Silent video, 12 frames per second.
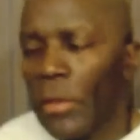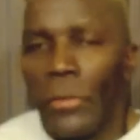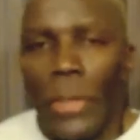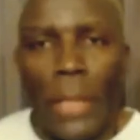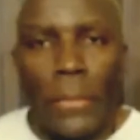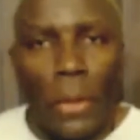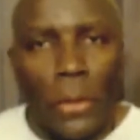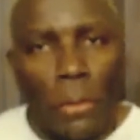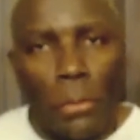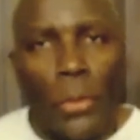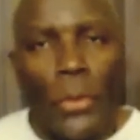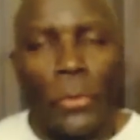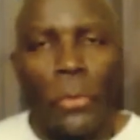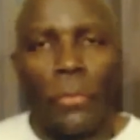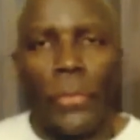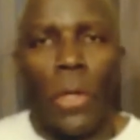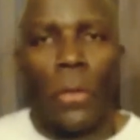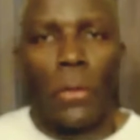It's not the other
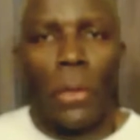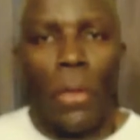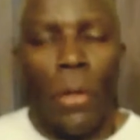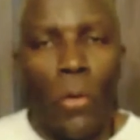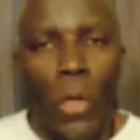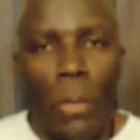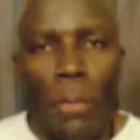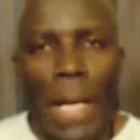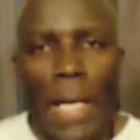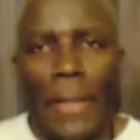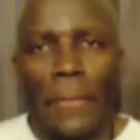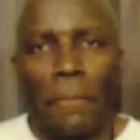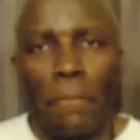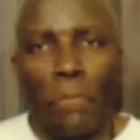person's fault. Who am I?